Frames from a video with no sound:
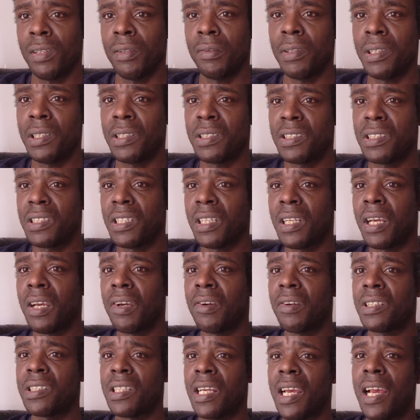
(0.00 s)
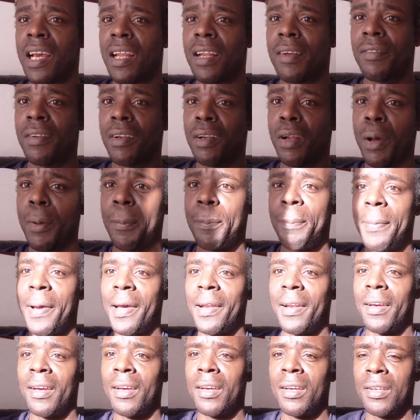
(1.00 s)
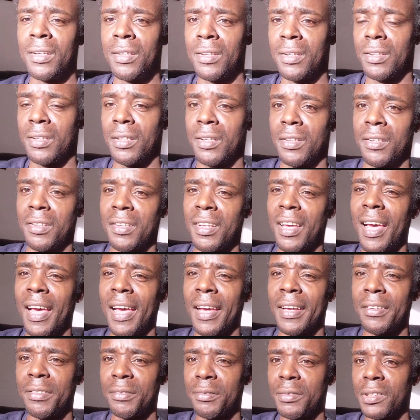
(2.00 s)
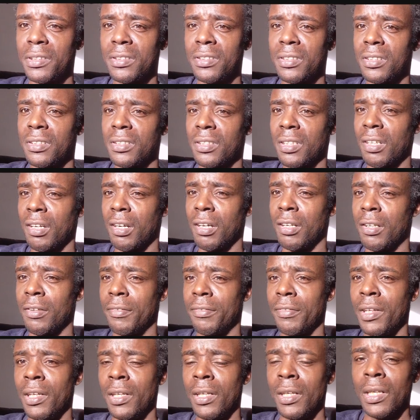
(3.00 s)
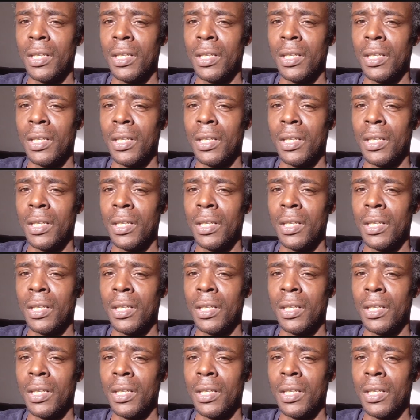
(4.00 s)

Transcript: which, you know, is a hell of a lot better than that, which is kind of,